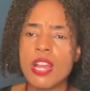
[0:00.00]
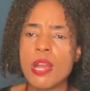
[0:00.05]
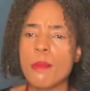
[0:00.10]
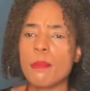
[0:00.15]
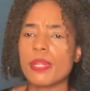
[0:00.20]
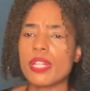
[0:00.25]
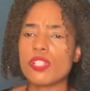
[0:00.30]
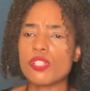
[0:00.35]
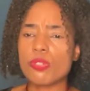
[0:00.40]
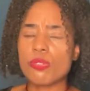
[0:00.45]

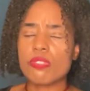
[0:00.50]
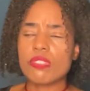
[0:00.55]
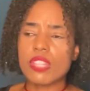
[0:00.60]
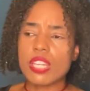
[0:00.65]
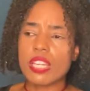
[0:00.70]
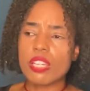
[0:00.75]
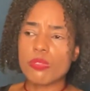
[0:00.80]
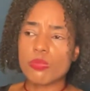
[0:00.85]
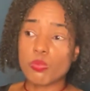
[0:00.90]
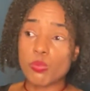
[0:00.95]
But I do
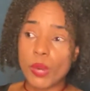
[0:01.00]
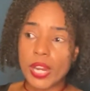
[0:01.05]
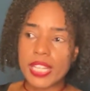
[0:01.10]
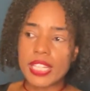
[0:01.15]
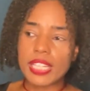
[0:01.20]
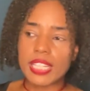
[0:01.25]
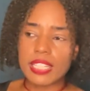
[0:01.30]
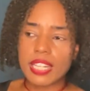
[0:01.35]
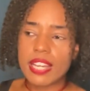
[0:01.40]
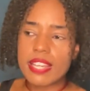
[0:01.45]
think
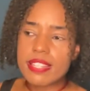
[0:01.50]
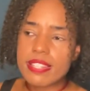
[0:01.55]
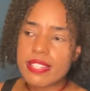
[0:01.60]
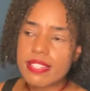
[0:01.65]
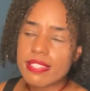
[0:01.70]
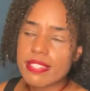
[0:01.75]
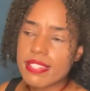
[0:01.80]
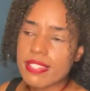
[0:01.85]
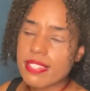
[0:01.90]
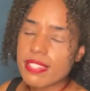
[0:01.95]

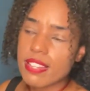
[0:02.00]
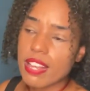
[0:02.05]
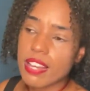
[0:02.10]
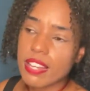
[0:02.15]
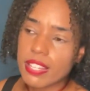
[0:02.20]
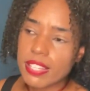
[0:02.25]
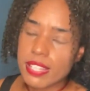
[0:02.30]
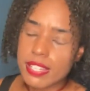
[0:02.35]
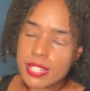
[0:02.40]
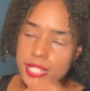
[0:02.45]
recognizing these
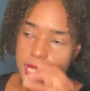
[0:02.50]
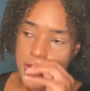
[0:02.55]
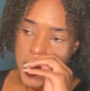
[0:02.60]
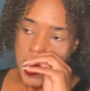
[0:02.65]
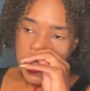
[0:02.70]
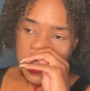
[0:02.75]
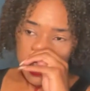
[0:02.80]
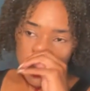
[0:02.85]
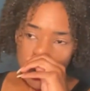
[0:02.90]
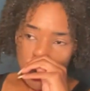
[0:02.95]
signs
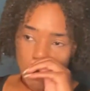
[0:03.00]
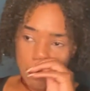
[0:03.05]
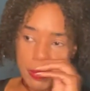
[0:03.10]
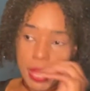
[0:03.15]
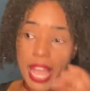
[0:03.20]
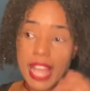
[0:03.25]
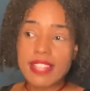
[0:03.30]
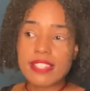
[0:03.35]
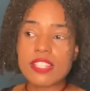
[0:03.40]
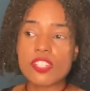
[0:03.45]
um,
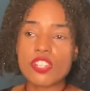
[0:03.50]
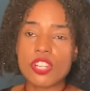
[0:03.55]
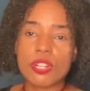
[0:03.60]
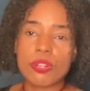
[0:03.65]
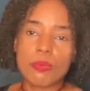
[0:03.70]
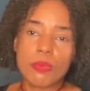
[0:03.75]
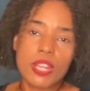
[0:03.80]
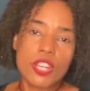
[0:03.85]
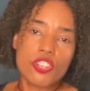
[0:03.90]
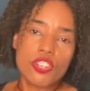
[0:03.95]
as a
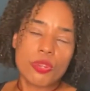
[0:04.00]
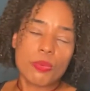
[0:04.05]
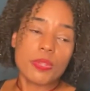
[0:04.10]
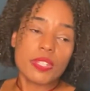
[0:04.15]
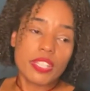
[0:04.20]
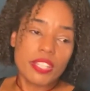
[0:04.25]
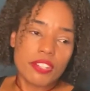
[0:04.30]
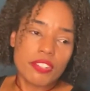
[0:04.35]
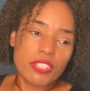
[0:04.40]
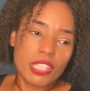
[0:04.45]
generation
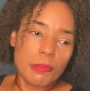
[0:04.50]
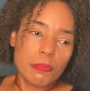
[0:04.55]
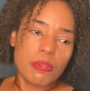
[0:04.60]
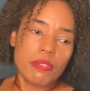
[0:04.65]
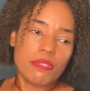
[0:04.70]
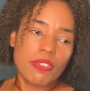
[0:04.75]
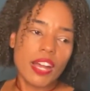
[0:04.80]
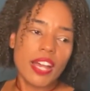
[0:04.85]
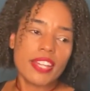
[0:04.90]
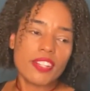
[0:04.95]
would literally
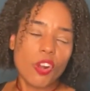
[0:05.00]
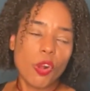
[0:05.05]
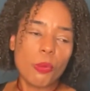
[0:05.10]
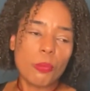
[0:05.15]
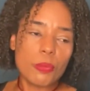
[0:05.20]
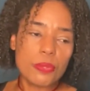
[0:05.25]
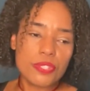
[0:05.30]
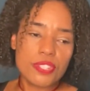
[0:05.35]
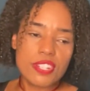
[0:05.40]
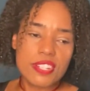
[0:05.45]
provide,
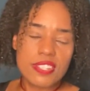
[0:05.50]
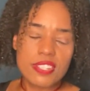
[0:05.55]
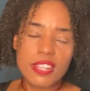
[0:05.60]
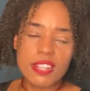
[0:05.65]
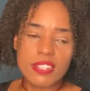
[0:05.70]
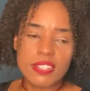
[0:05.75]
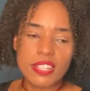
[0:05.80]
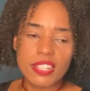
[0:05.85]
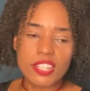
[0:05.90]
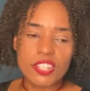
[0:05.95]
almost in a
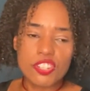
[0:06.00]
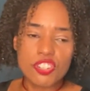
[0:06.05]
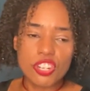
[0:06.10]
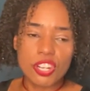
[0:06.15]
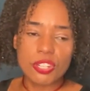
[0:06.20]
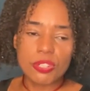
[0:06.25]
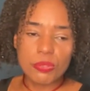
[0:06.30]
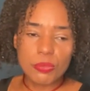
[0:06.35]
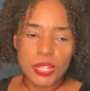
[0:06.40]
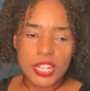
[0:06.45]
sense, like a
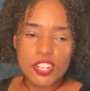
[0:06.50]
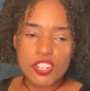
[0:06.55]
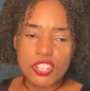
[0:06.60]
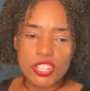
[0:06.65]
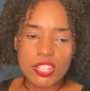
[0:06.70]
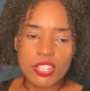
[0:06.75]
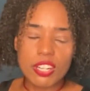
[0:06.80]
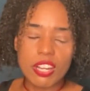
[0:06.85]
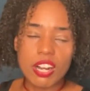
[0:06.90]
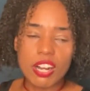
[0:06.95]

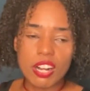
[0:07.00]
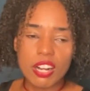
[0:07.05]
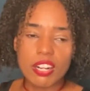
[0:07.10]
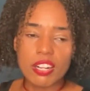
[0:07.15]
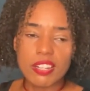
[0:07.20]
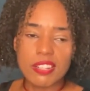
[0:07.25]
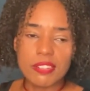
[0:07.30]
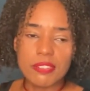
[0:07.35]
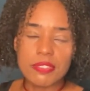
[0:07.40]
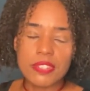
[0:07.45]
generation
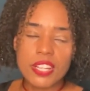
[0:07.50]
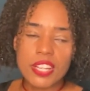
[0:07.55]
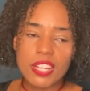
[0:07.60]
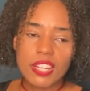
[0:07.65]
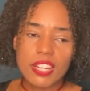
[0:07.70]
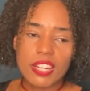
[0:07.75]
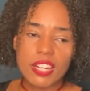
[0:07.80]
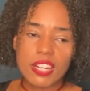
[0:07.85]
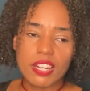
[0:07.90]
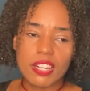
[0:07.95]
of
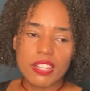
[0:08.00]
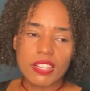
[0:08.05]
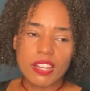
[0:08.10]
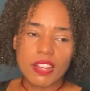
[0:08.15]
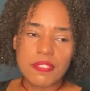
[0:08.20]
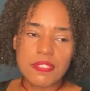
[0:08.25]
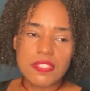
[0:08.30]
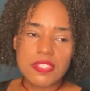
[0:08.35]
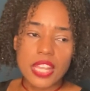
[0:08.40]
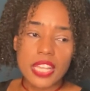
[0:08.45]
uh,
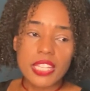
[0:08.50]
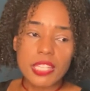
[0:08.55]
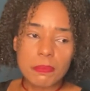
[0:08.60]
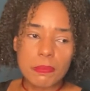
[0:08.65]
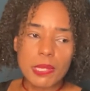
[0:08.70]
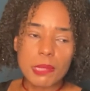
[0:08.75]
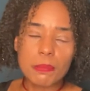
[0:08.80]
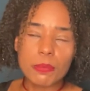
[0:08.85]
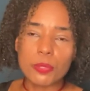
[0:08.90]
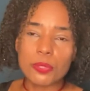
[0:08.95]
of psych
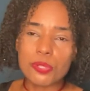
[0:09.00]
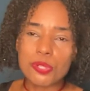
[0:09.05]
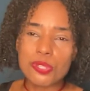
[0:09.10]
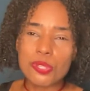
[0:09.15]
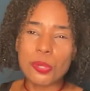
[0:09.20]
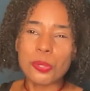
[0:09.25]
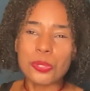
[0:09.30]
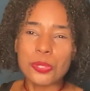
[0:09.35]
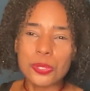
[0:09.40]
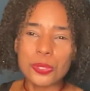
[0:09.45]
people or
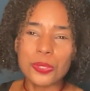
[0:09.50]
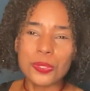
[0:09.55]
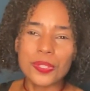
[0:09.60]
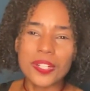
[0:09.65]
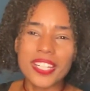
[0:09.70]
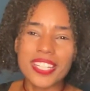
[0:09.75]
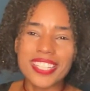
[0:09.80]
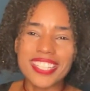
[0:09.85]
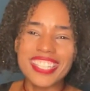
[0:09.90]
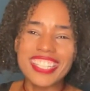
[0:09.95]

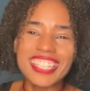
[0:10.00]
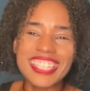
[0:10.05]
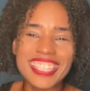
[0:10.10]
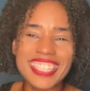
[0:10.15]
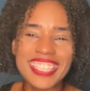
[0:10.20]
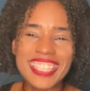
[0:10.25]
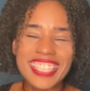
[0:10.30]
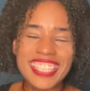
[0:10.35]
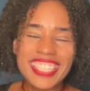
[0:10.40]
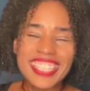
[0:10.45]
social
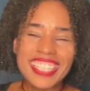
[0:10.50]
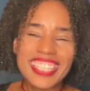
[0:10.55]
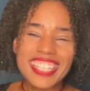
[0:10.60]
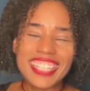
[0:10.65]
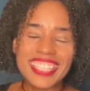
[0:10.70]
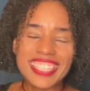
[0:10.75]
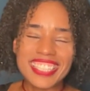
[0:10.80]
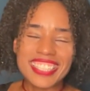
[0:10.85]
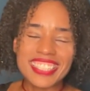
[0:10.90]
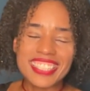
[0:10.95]
uh,
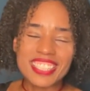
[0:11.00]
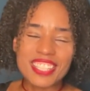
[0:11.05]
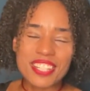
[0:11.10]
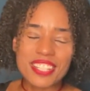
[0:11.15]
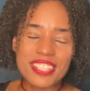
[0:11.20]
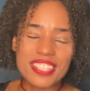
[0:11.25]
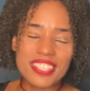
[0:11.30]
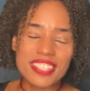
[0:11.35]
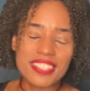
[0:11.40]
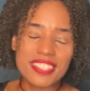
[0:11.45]
uh,
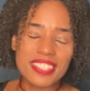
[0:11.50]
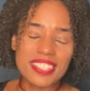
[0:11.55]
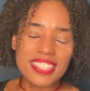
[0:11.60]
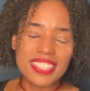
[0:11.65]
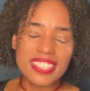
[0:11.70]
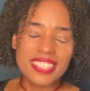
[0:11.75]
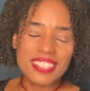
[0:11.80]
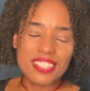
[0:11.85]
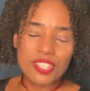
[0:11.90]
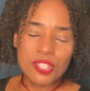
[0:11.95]
or you know
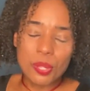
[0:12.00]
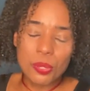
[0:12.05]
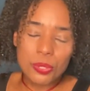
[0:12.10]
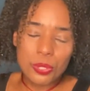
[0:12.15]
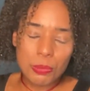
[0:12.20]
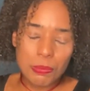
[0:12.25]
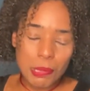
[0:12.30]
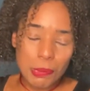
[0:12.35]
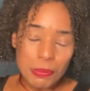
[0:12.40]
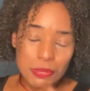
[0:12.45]
uh,
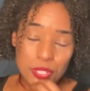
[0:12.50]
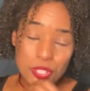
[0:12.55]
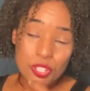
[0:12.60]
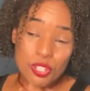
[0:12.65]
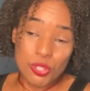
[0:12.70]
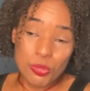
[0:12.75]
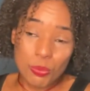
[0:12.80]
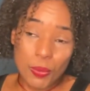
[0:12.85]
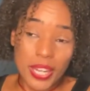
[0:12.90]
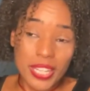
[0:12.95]
social people to
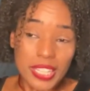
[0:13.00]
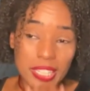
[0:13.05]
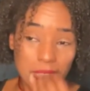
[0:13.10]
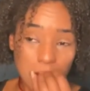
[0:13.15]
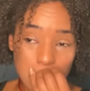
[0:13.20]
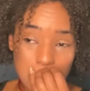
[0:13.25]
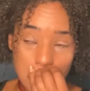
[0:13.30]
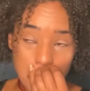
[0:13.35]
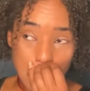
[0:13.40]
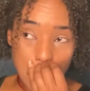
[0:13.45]
just
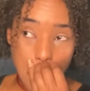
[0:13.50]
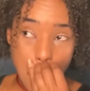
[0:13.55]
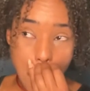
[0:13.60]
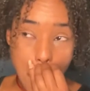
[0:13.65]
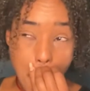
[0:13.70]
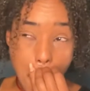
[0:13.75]
recognize, like,